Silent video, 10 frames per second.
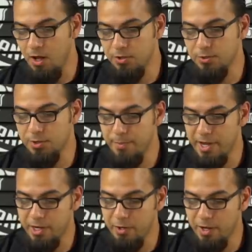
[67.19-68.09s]
Also on the
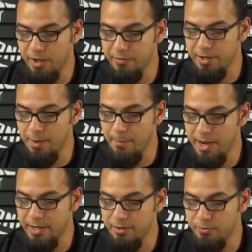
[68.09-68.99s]
back here you have a
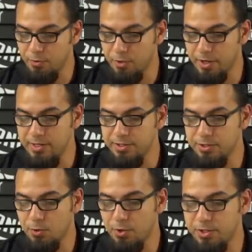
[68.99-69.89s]
magnet for easy
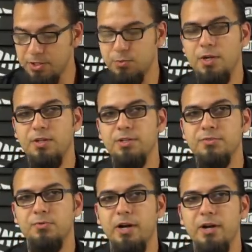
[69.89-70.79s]
storage, as well
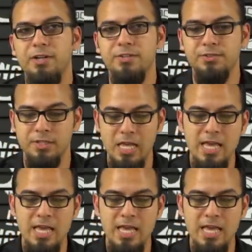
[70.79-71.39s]
as for areas,